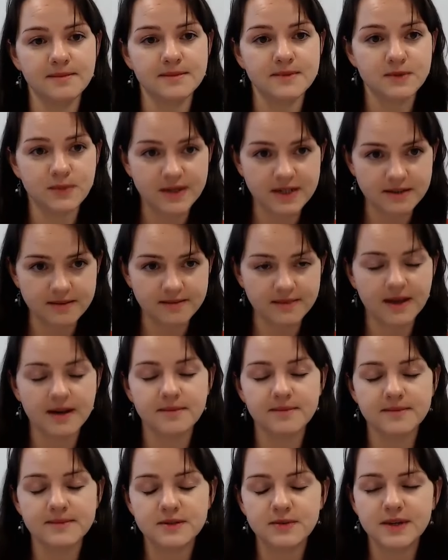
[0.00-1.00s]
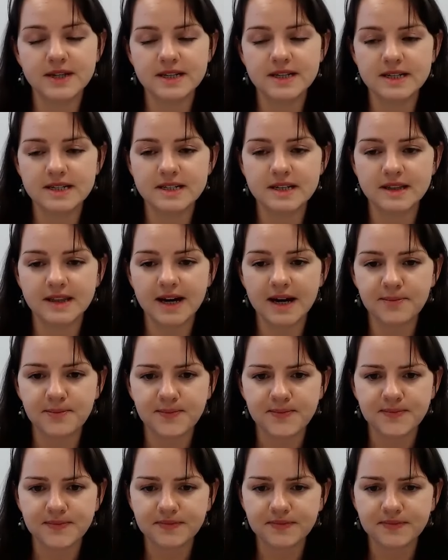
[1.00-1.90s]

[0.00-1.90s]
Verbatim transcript: Sweden has done that.